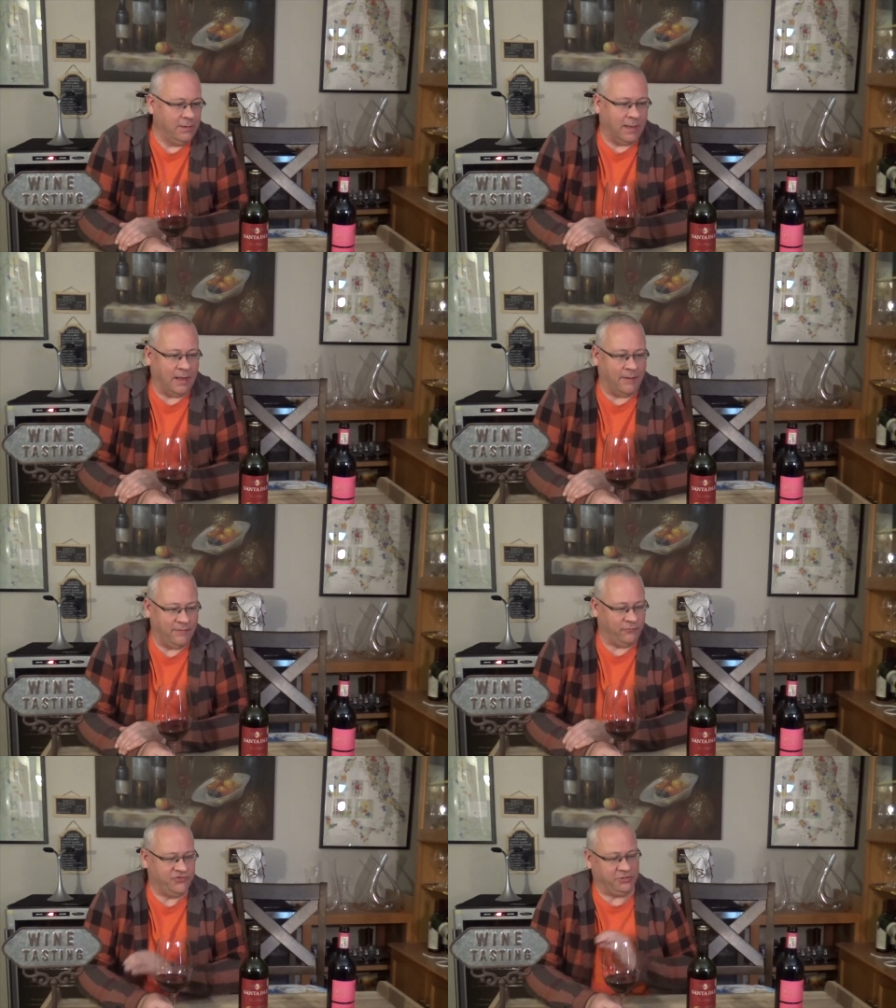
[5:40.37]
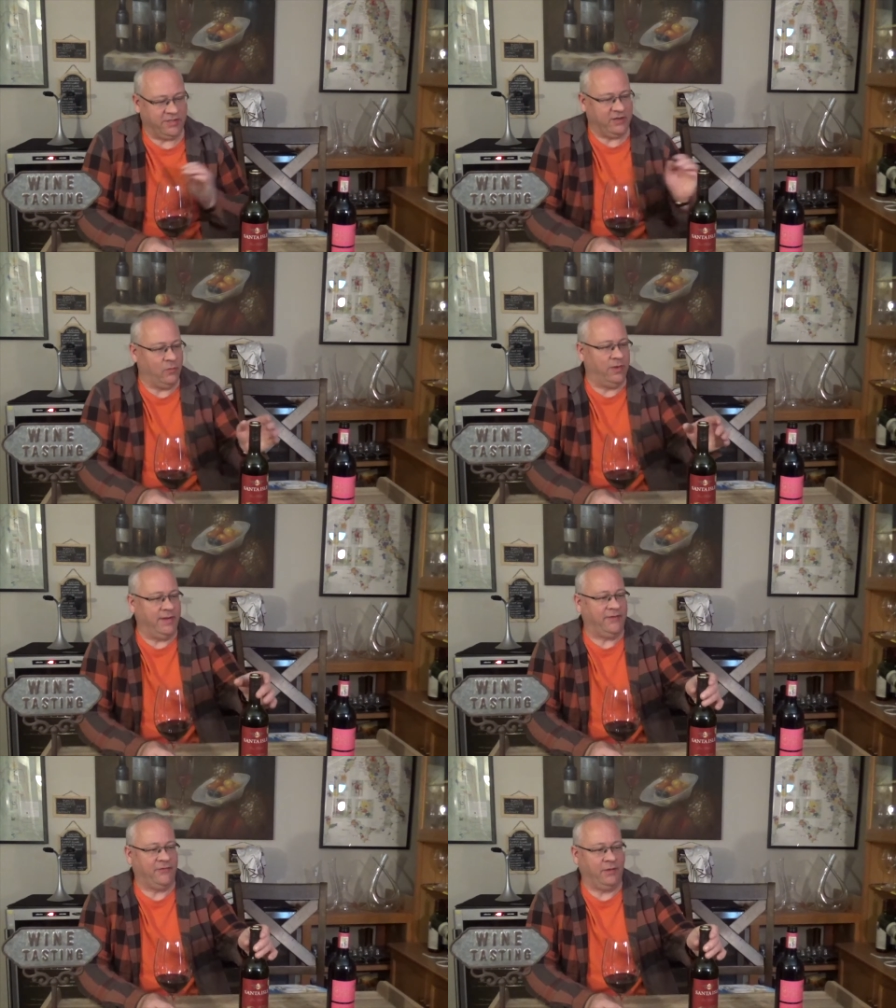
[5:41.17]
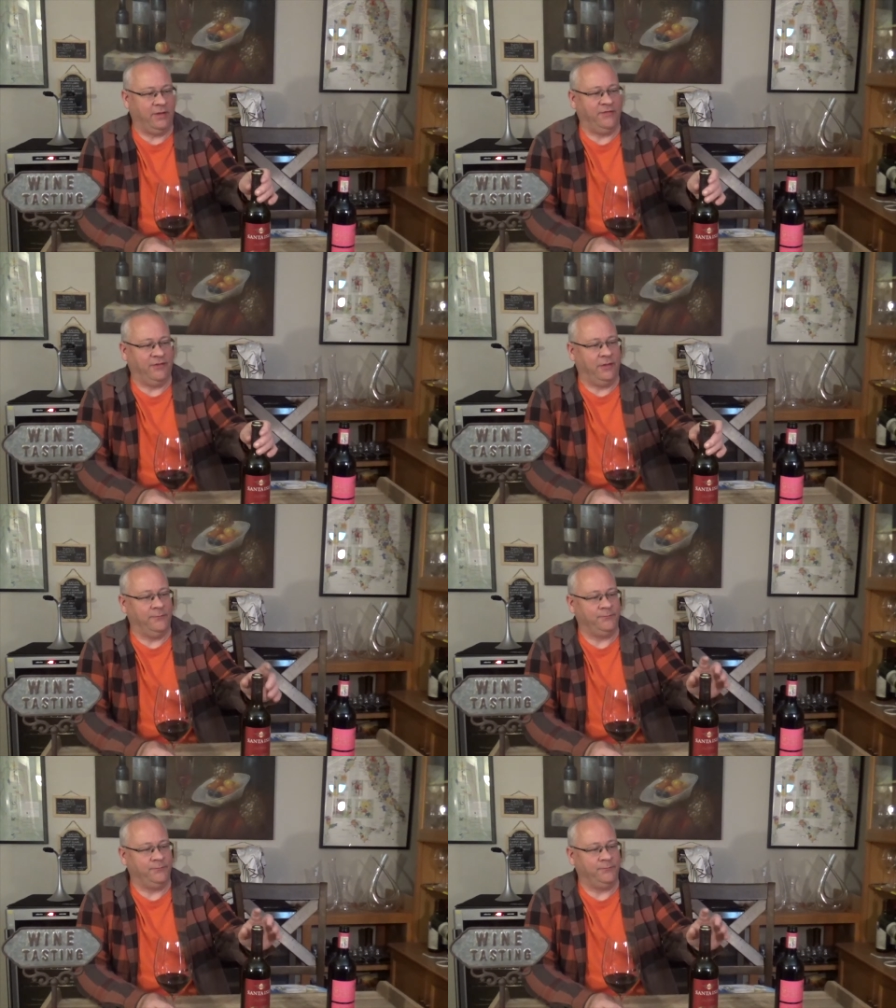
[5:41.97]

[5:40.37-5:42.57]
The Chilean one is a